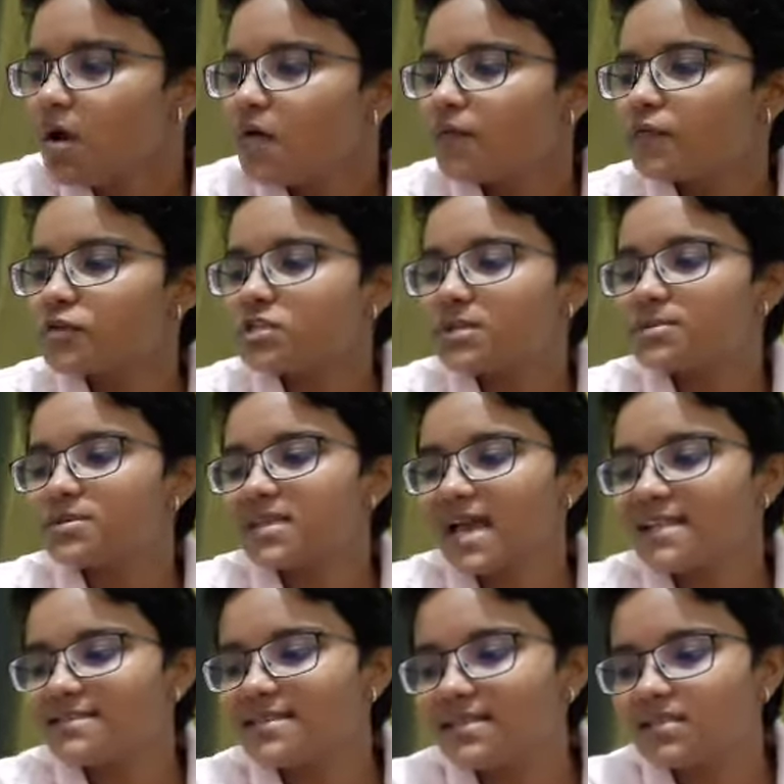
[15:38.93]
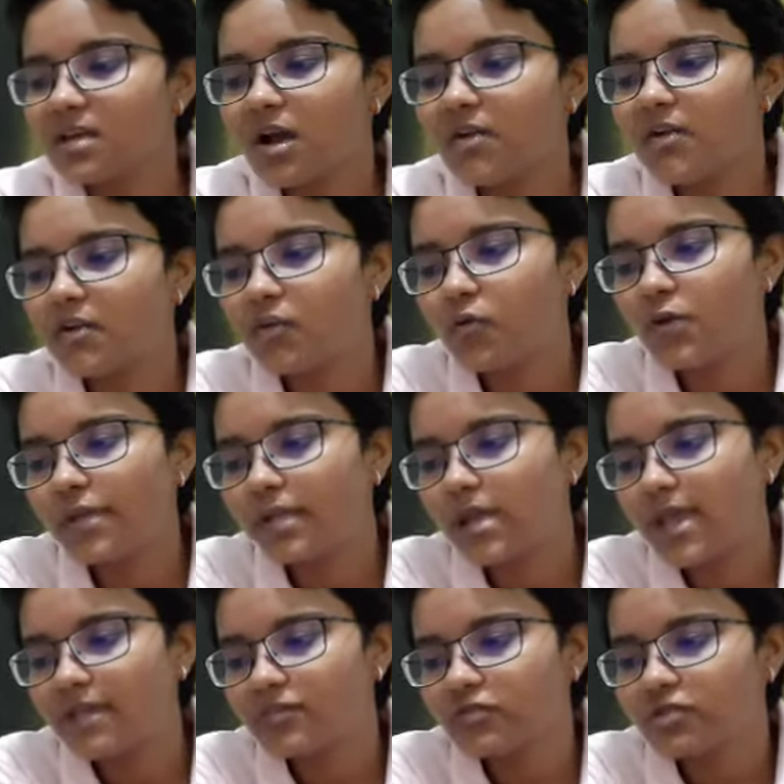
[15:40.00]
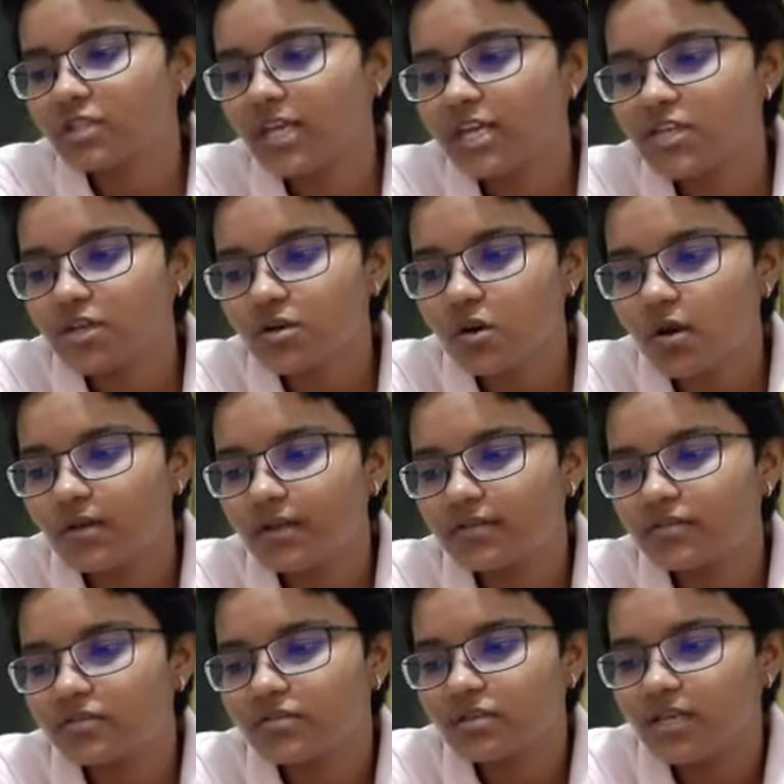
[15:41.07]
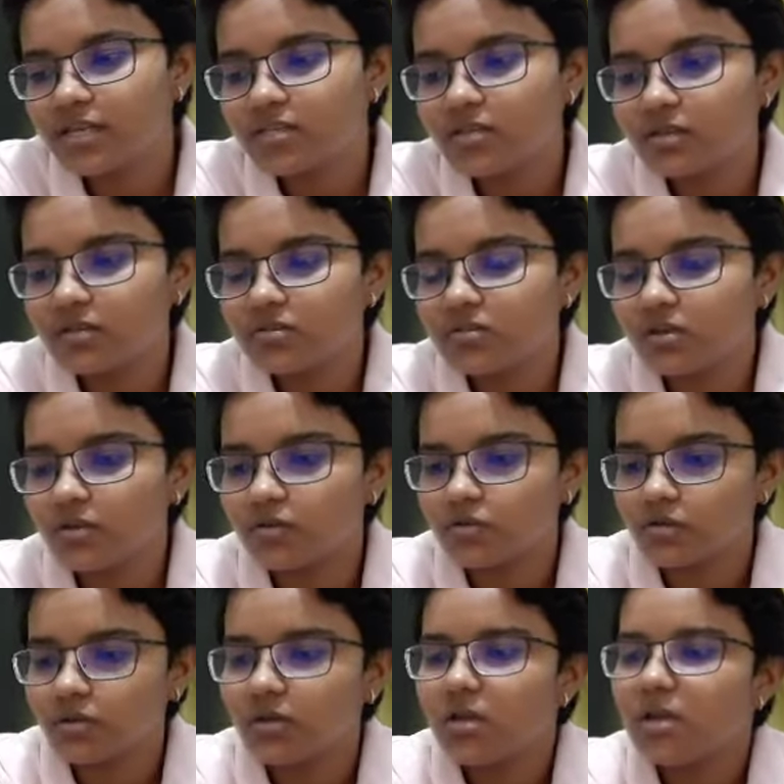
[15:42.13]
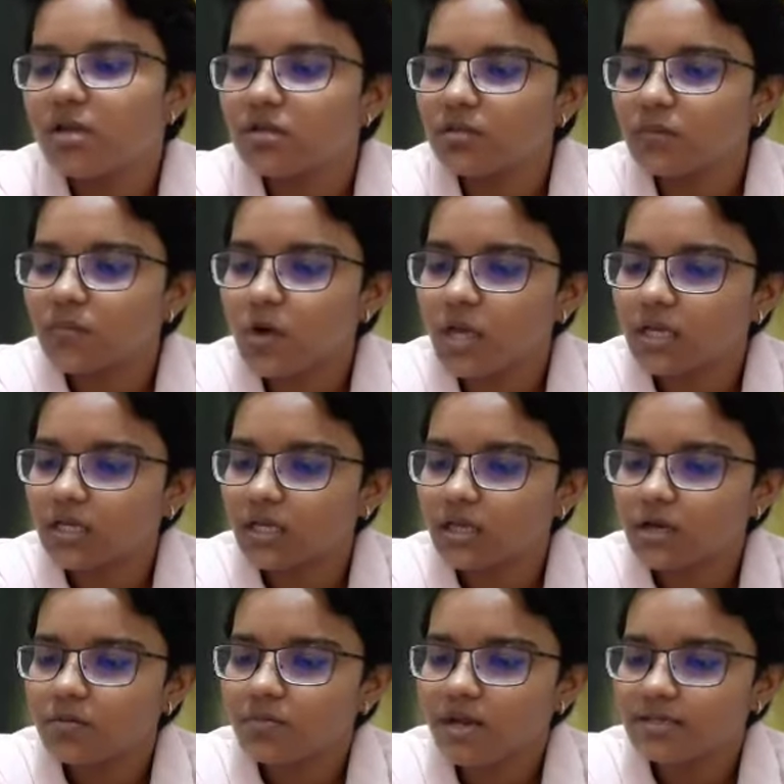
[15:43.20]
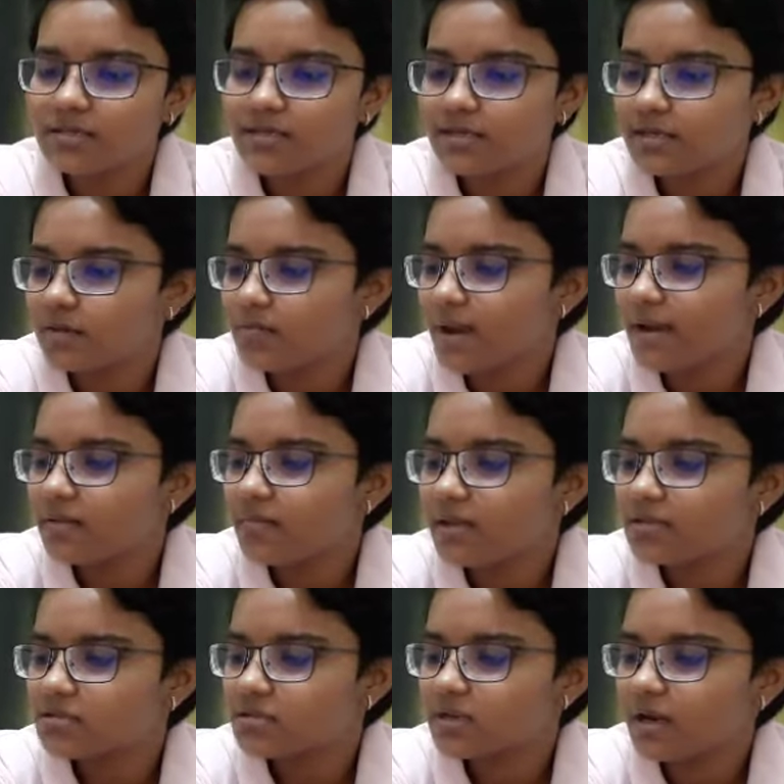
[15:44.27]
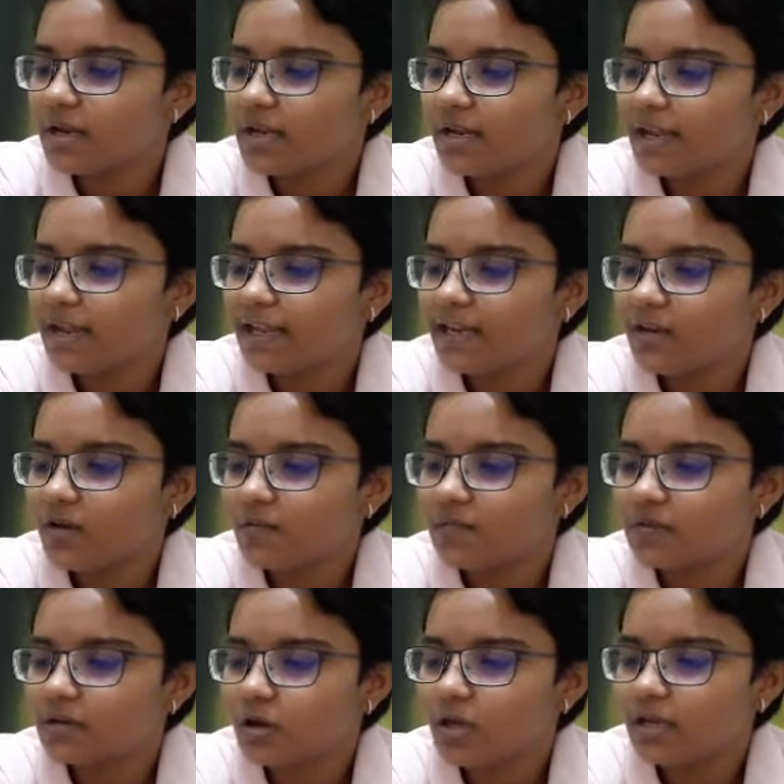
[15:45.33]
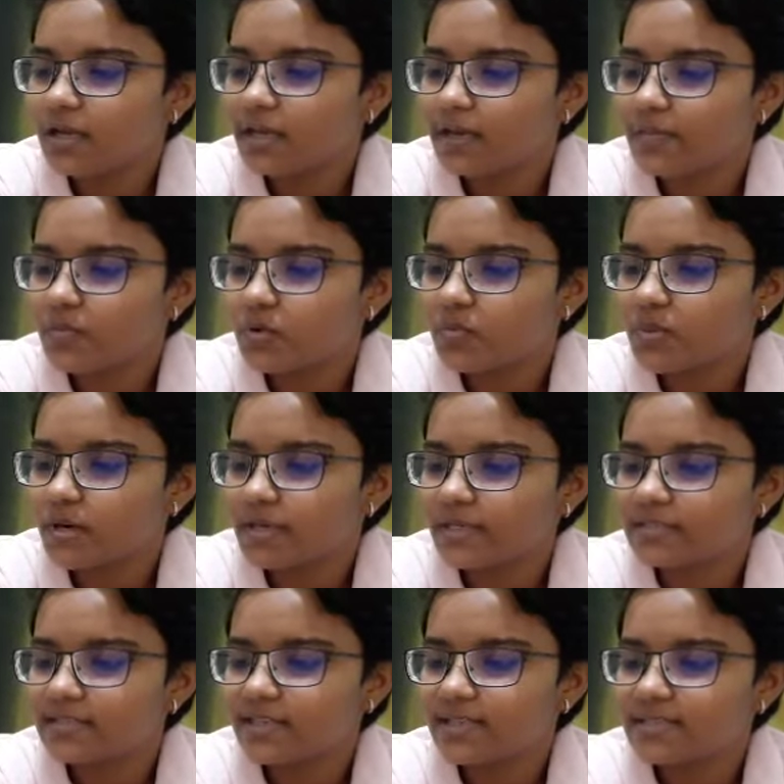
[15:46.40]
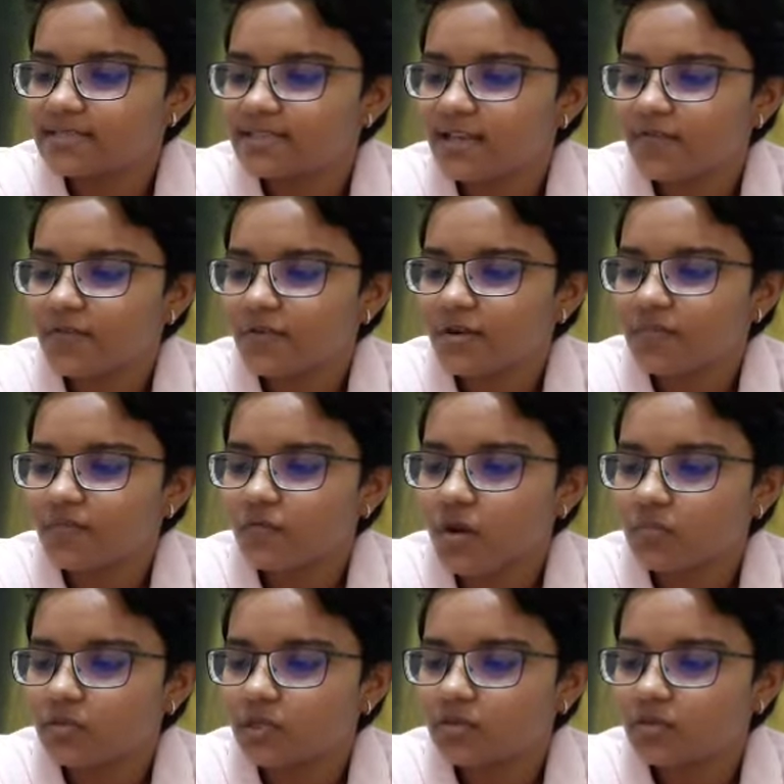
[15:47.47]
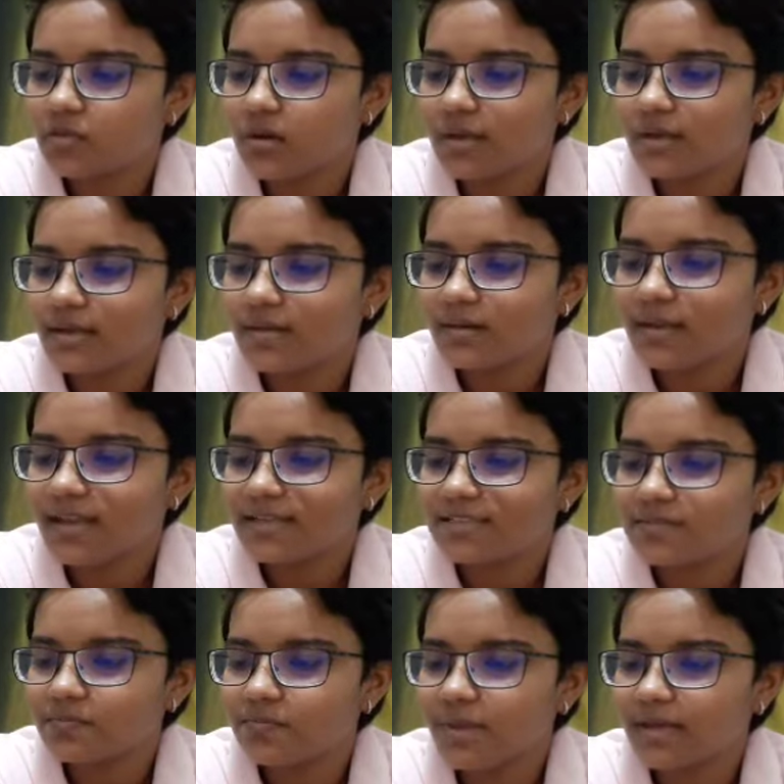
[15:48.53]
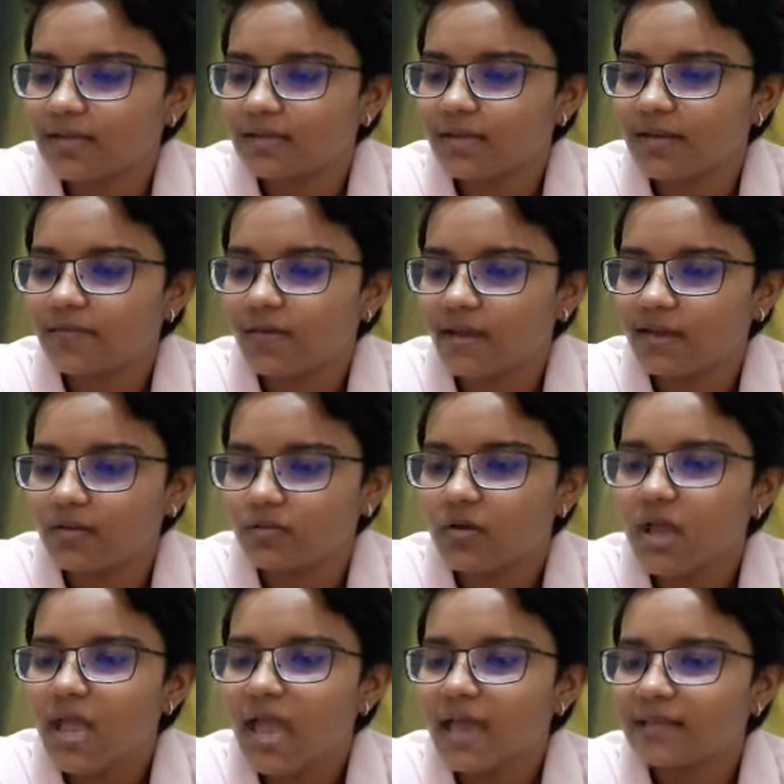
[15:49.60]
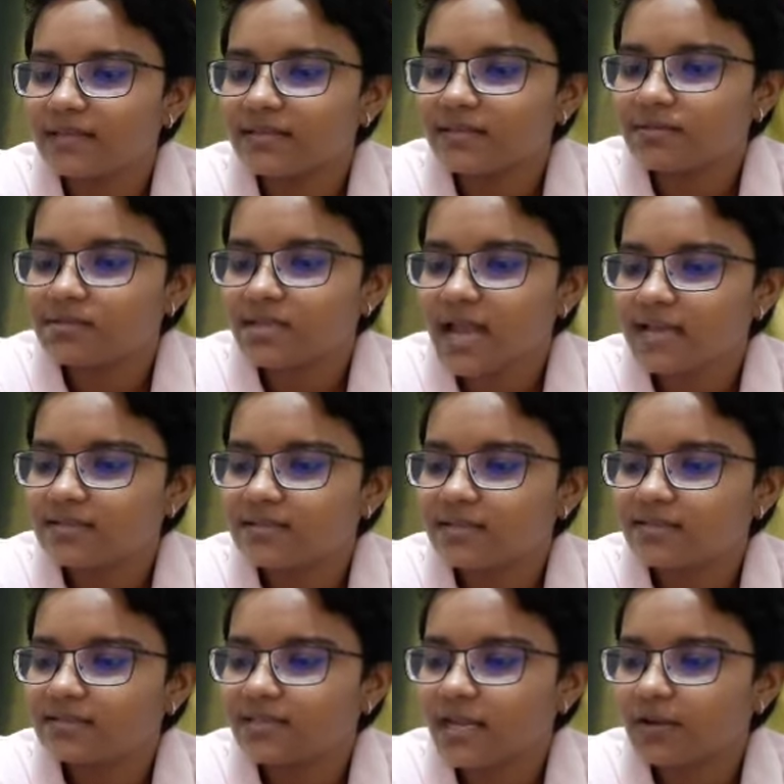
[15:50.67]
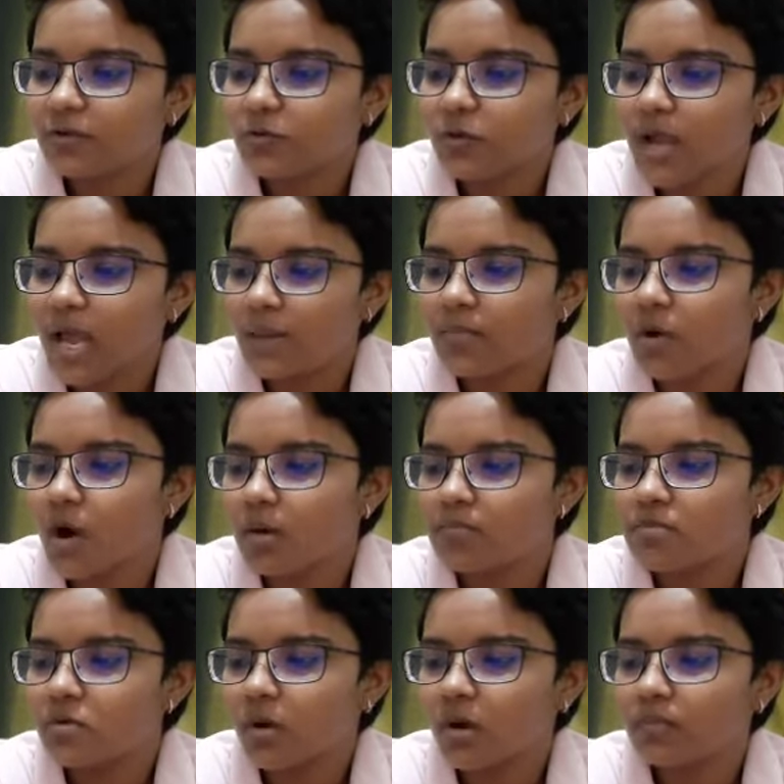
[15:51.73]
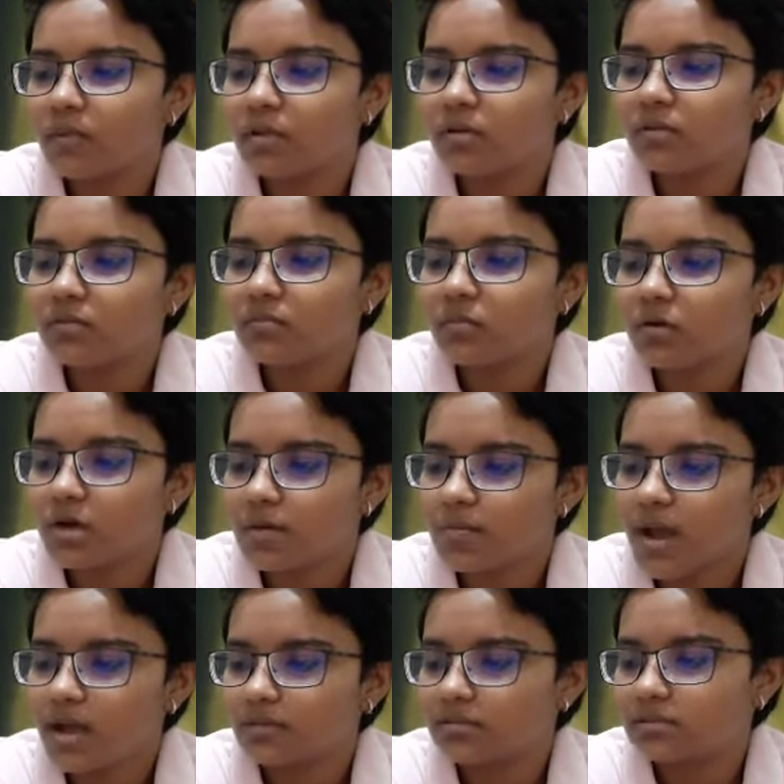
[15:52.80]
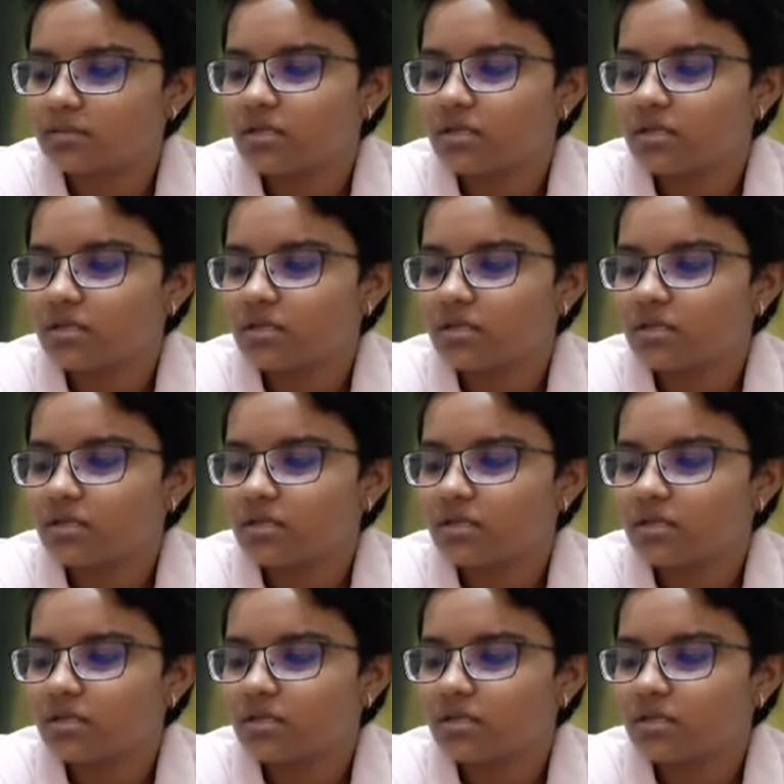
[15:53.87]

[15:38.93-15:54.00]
For substances undergoing association or dissociation in solution, the molecular mass determined by studying any of the colligative properties is different from the theoretical expected value, and the substance is said to have abnormal molar mass.